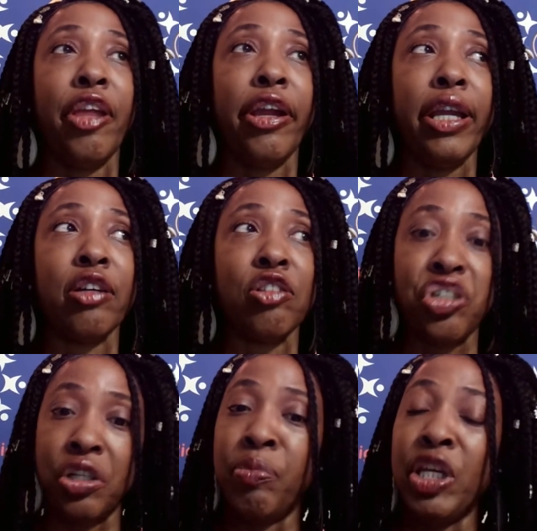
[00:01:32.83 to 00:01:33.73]
There
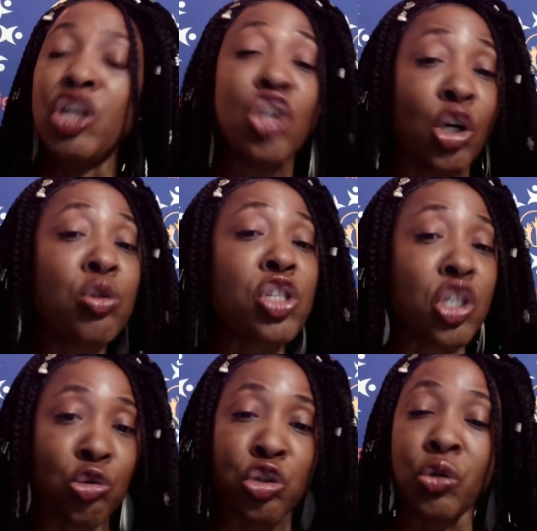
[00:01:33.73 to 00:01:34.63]
should be no
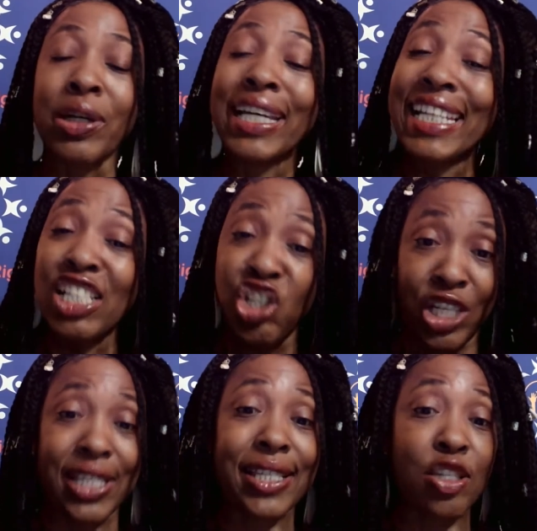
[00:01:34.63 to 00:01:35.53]
social
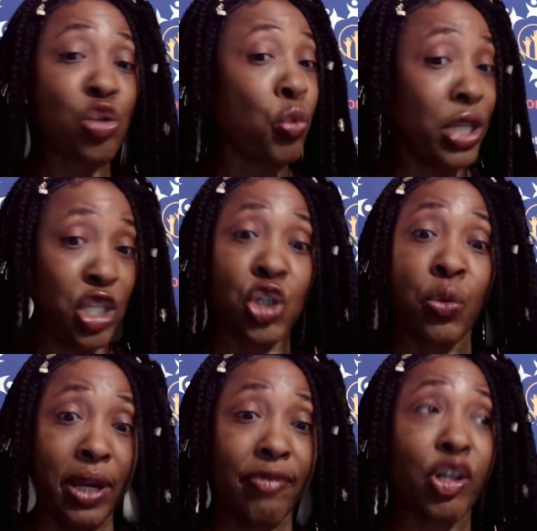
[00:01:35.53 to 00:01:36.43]
injustice
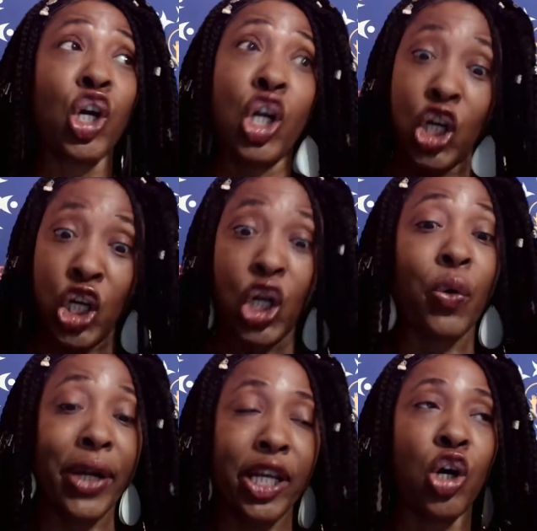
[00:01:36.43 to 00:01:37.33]
whatsoever
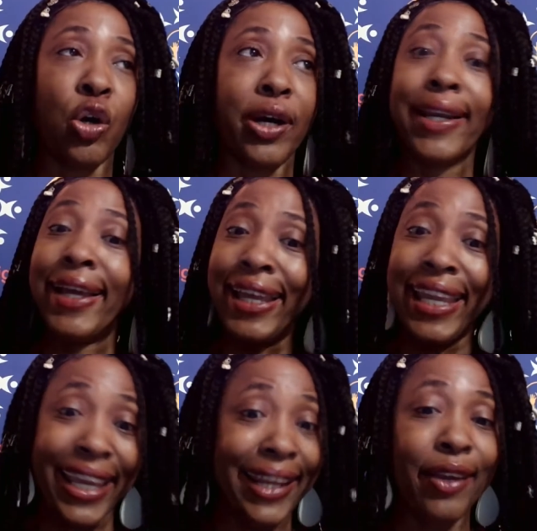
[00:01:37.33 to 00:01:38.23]
going on
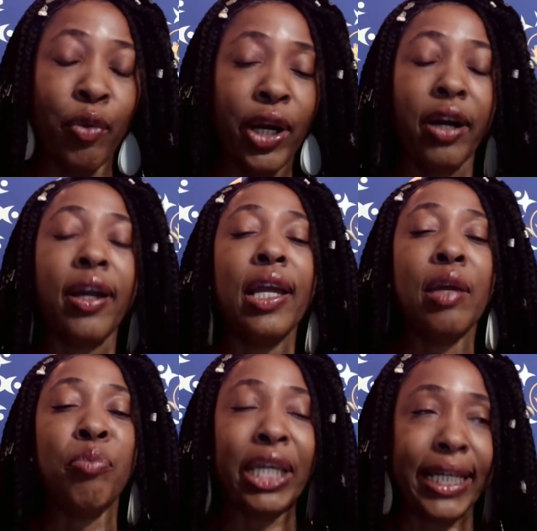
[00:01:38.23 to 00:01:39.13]
anywhere
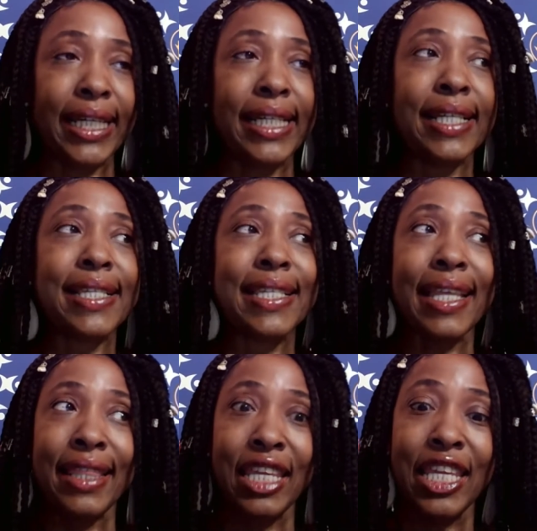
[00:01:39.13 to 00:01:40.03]
because
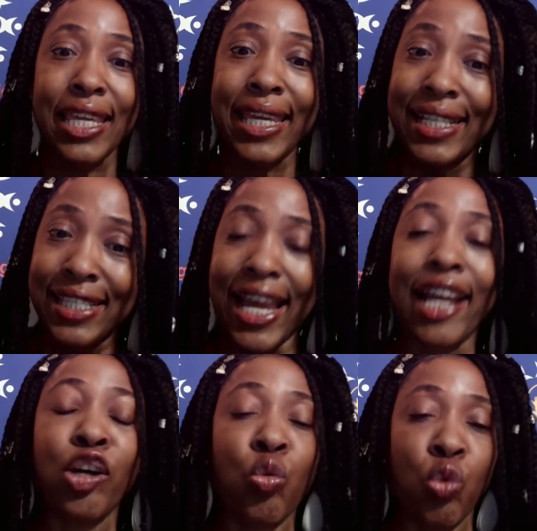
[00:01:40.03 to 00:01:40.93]
the
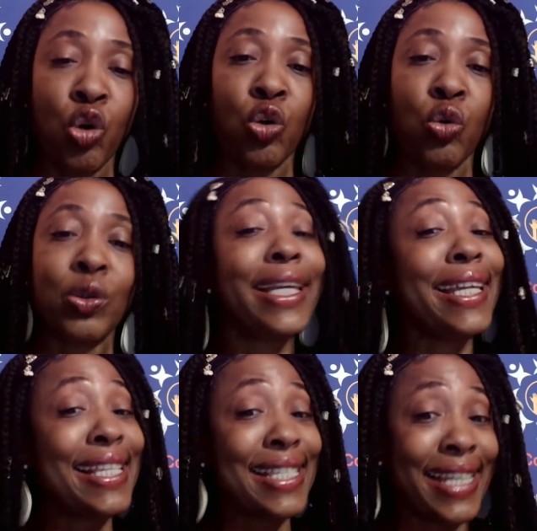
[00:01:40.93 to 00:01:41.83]
entire world
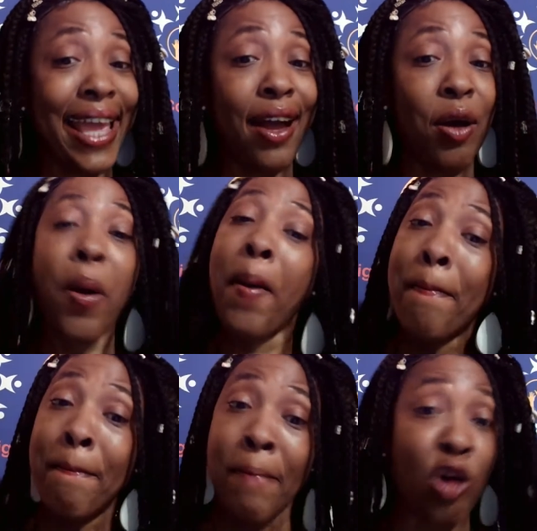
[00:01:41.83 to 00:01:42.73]
is now
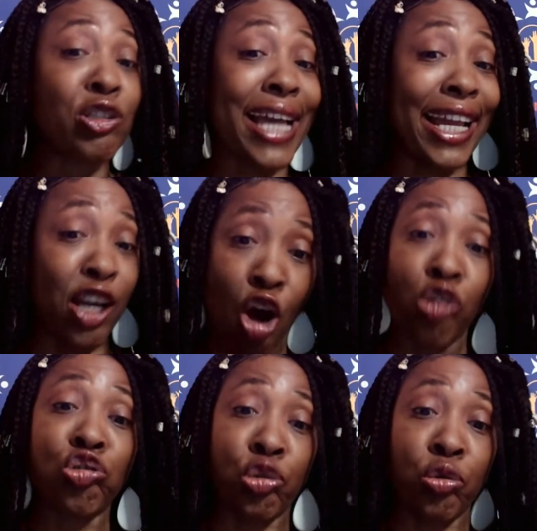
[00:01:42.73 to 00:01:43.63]

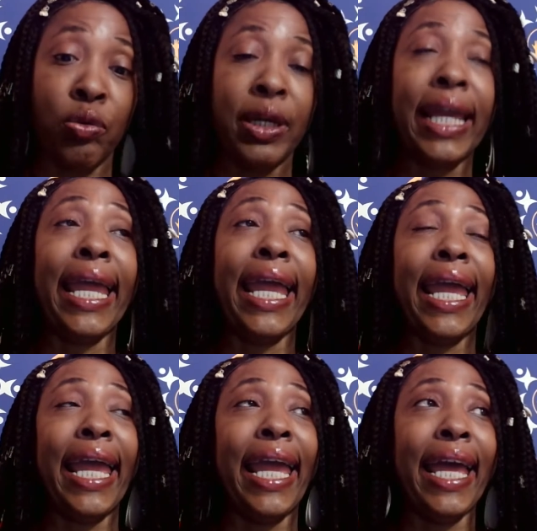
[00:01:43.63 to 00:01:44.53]
multicultural.
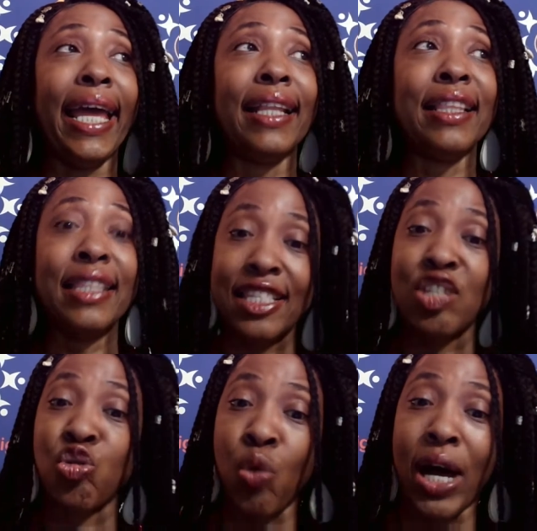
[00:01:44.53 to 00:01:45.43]
And this
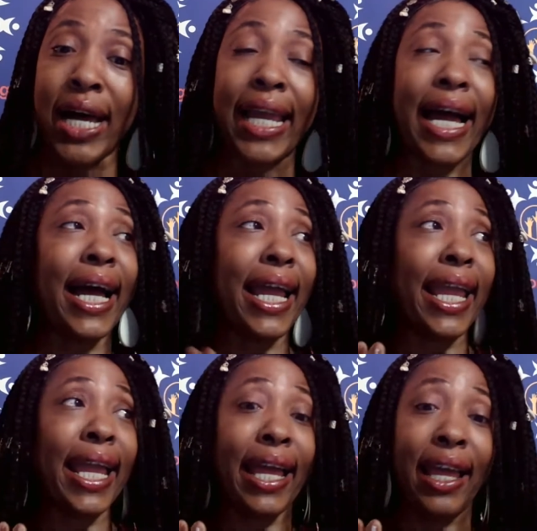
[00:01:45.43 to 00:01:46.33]
is why I
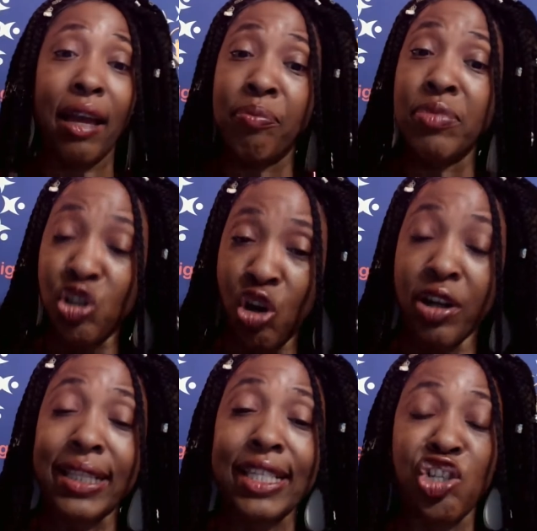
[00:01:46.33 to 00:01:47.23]
have
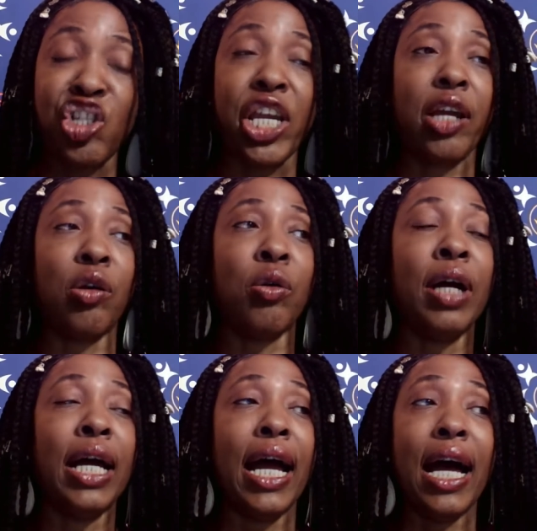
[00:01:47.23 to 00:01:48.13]
started this channel.
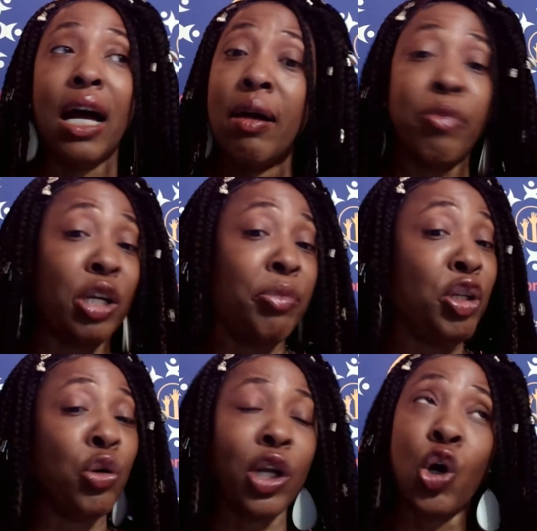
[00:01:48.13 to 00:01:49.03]
I'm going to be
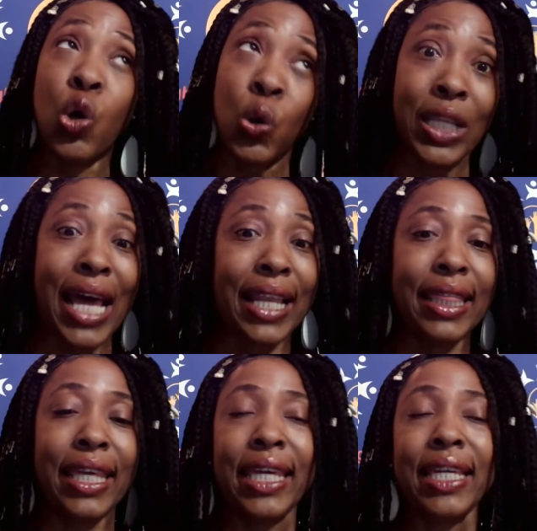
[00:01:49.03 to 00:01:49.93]
doing a whole lot of
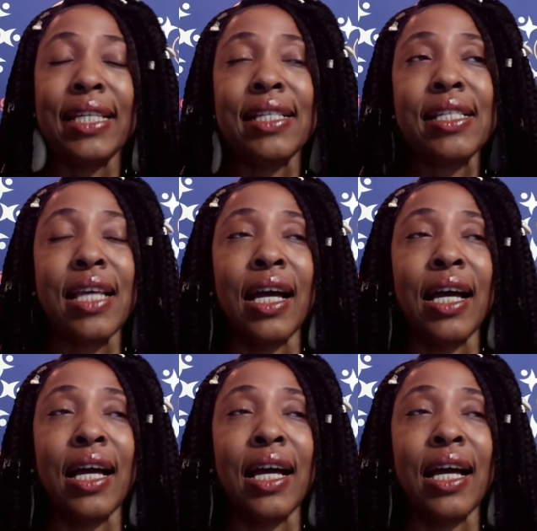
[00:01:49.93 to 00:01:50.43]
things.